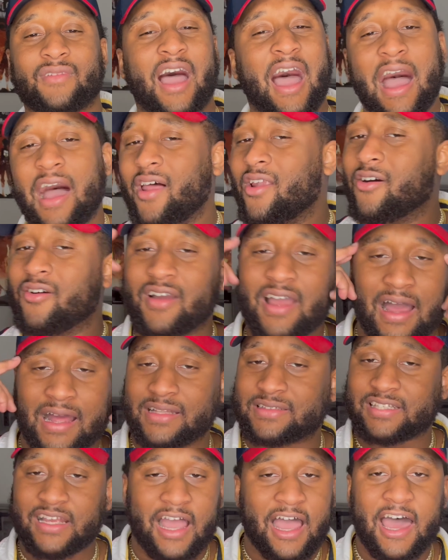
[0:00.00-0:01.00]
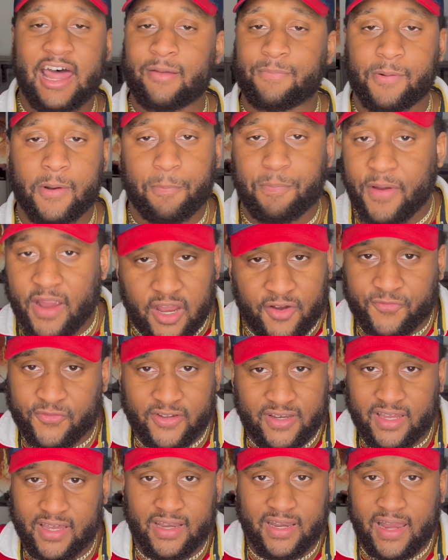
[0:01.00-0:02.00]
I don't got time to prepare for
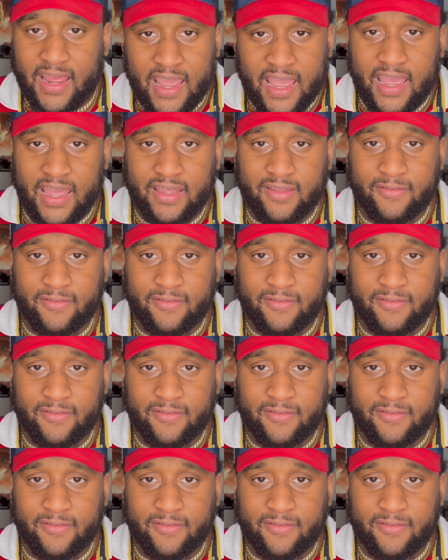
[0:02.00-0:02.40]
none of that.